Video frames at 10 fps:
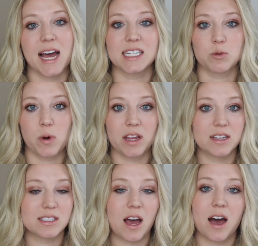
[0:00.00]
as well
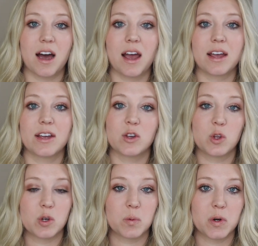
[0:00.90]
as I
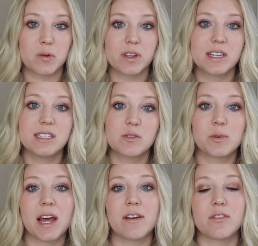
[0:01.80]
include a print release
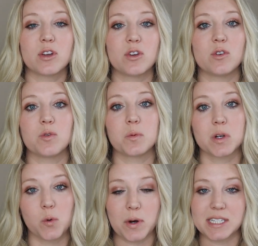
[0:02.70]
whenever you
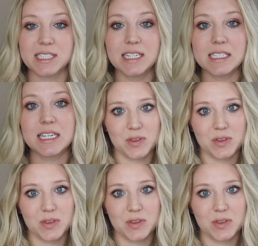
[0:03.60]
request it.